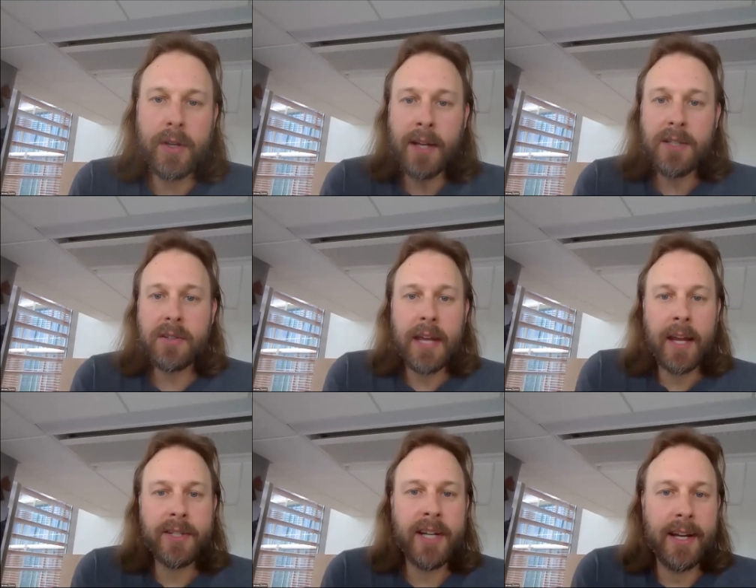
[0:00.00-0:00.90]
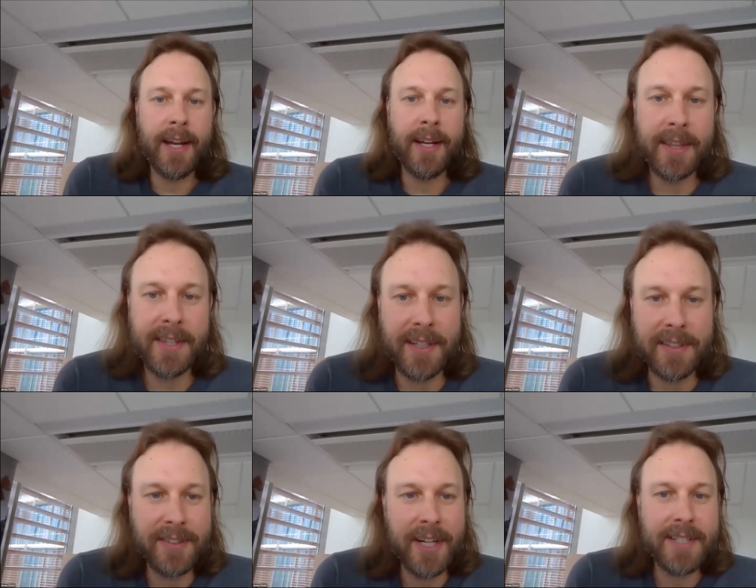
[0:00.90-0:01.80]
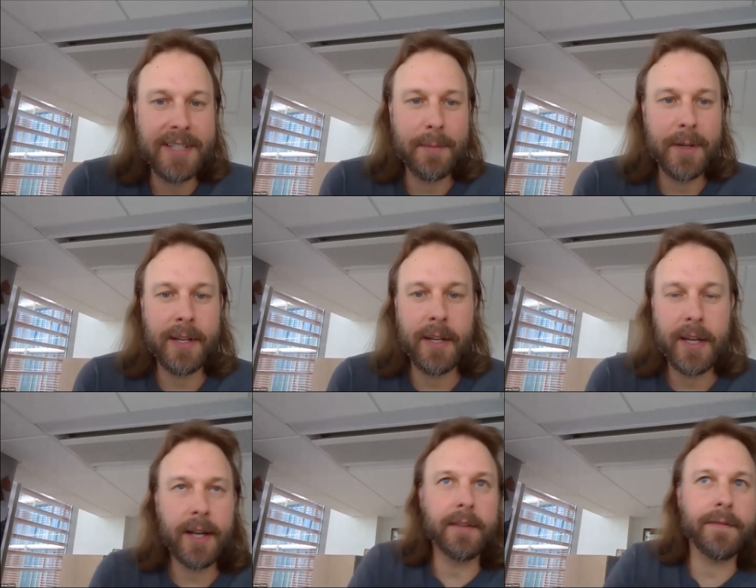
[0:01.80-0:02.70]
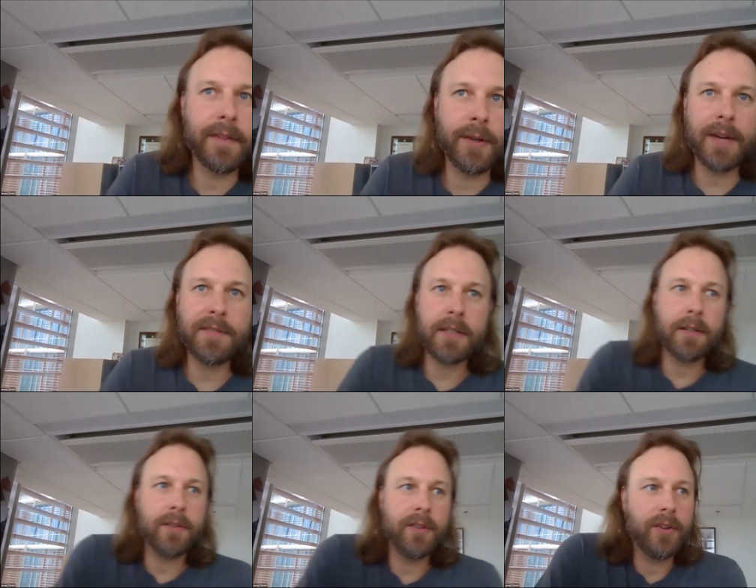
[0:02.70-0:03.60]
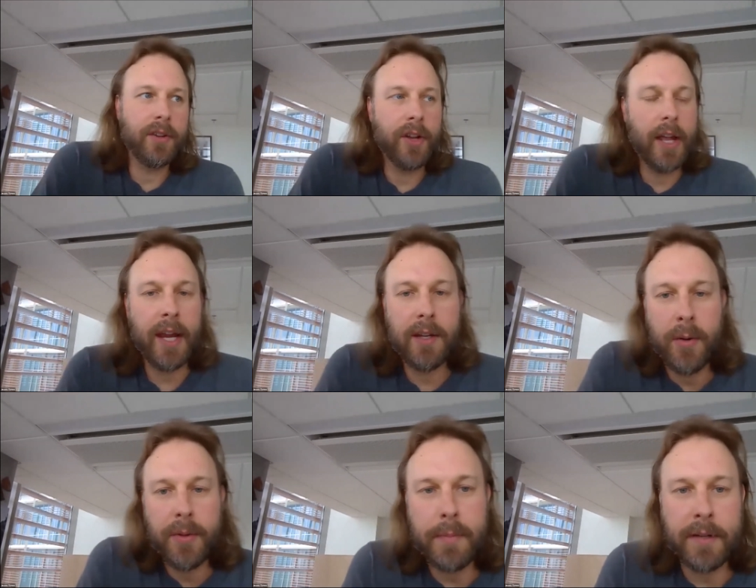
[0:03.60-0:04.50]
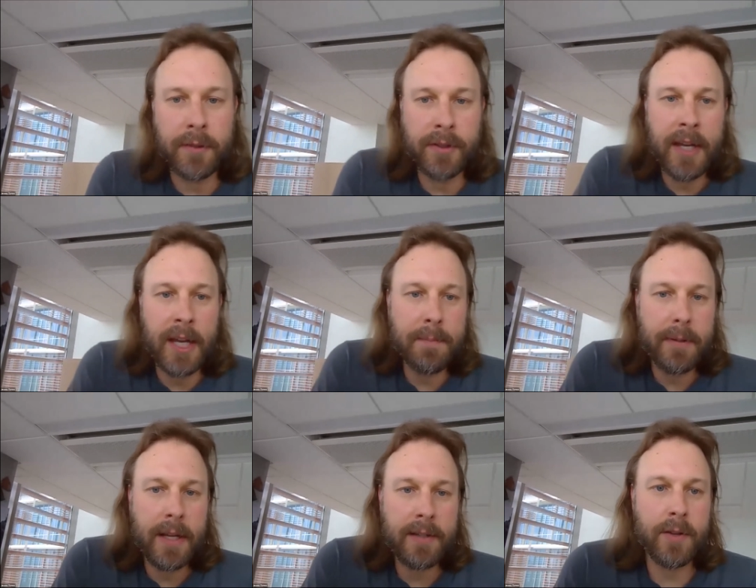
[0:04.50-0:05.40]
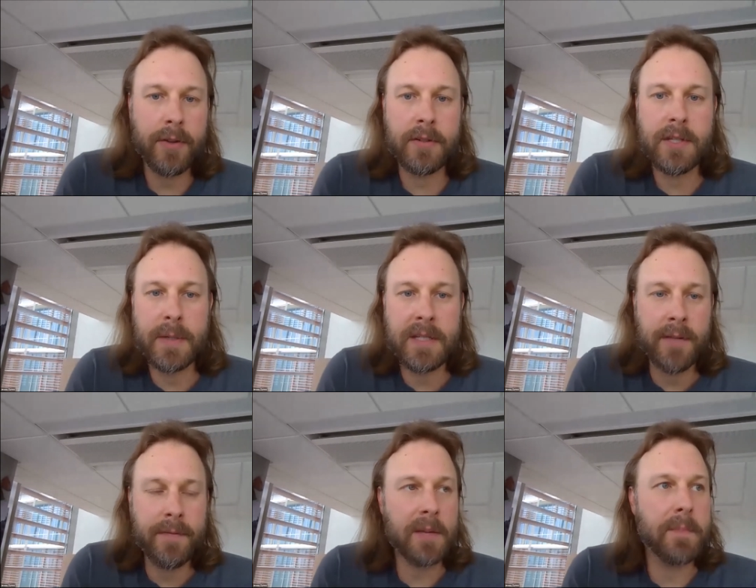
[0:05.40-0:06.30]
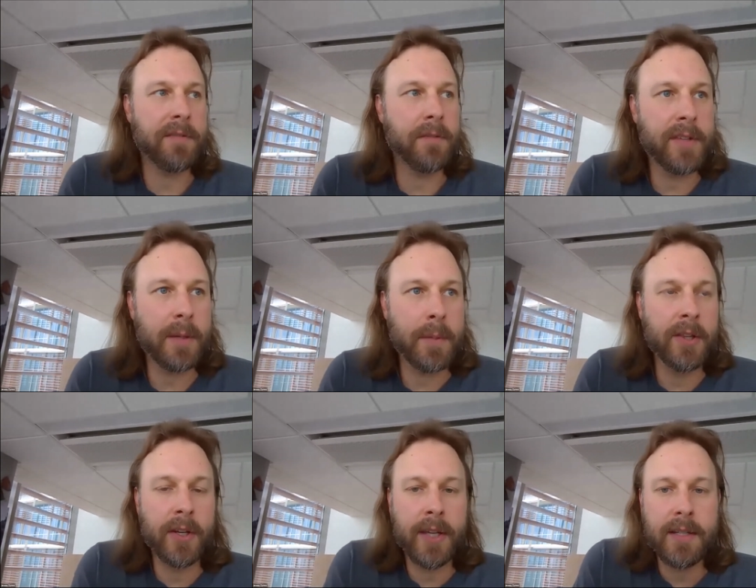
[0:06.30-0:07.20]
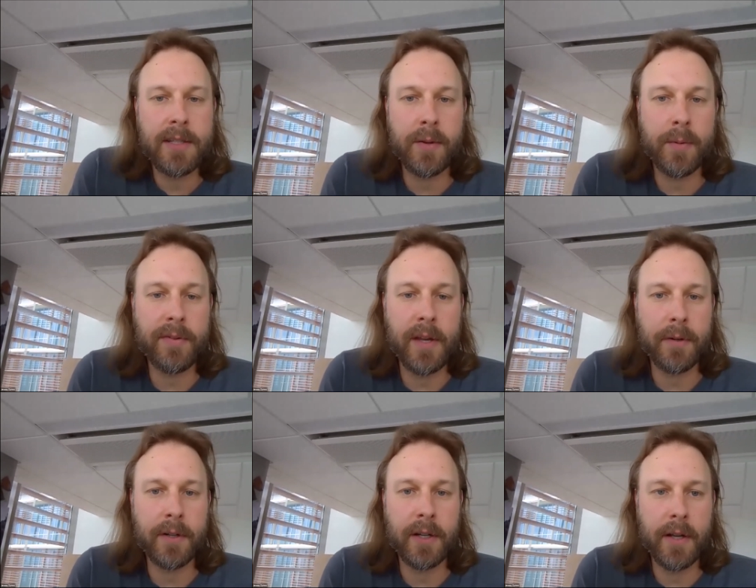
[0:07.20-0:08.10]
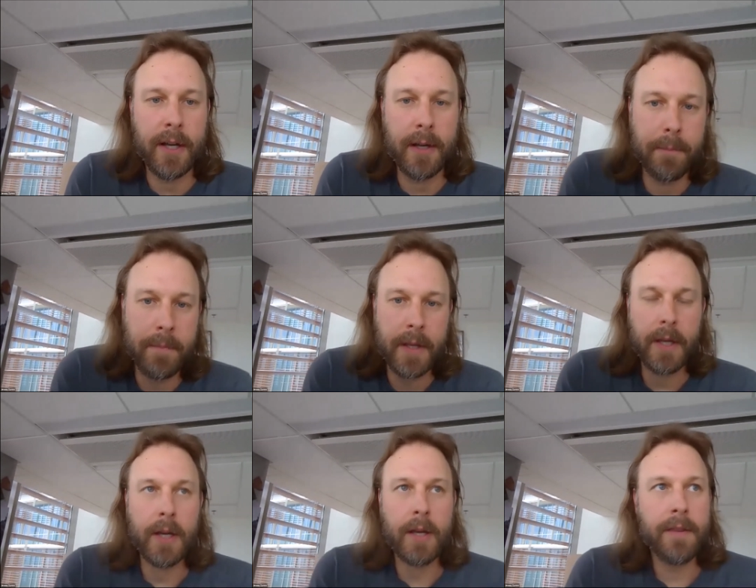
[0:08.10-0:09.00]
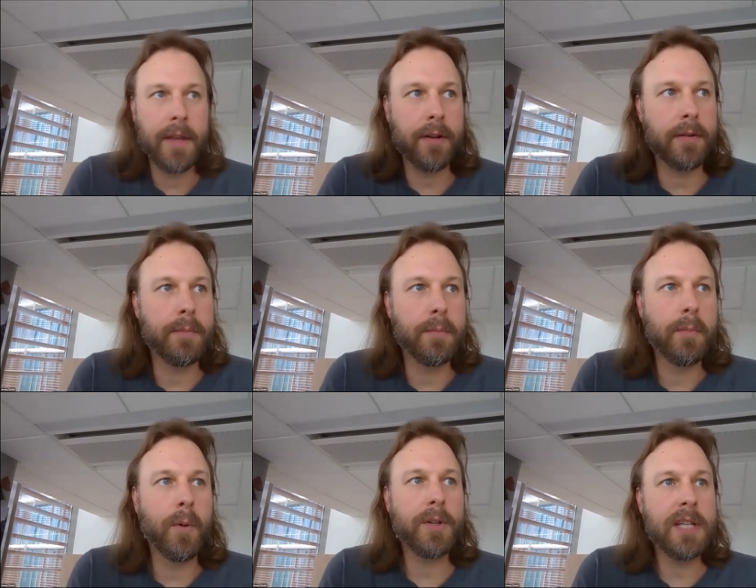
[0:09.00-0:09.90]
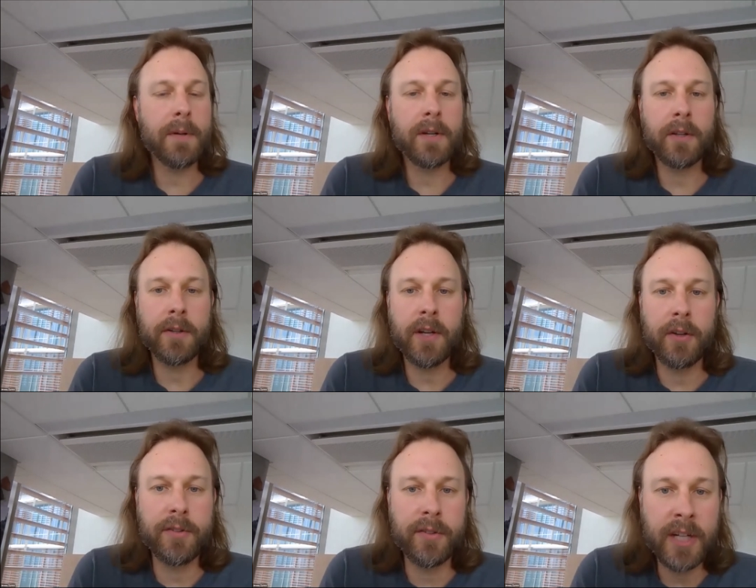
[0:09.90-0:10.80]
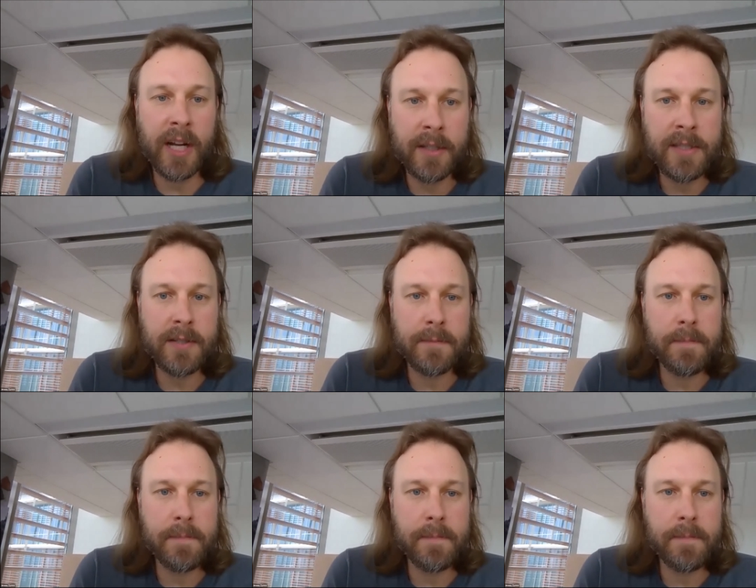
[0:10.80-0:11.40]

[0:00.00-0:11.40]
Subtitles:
can't just age date anything, right? I mean, you have to know the mineral type, and so there's specific minerals that we look at. So some are that are more typical are zircons,